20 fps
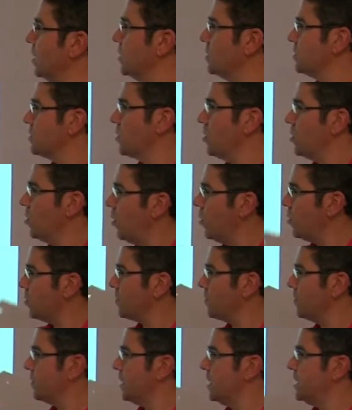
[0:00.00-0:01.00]
So
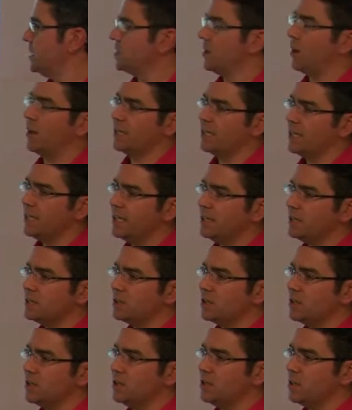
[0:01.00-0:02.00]
all of these
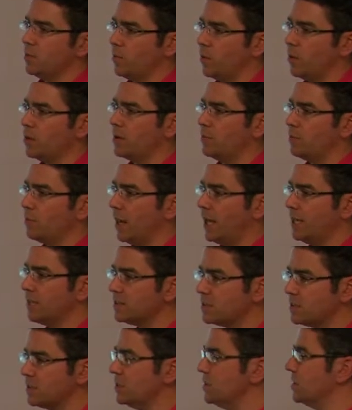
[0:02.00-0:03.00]
ideas that you can put in
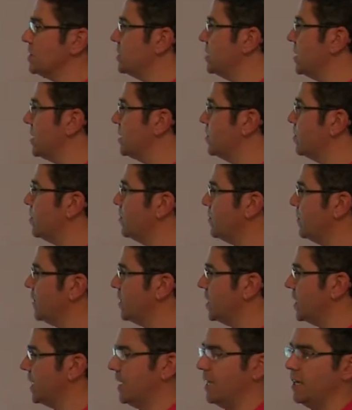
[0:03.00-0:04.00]
place, you just need to be
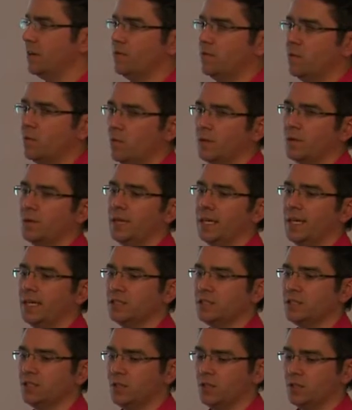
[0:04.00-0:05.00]
very careful with the
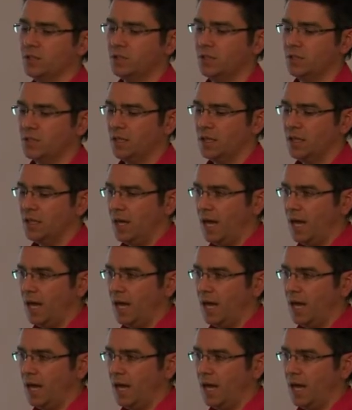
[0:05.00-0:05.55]
execution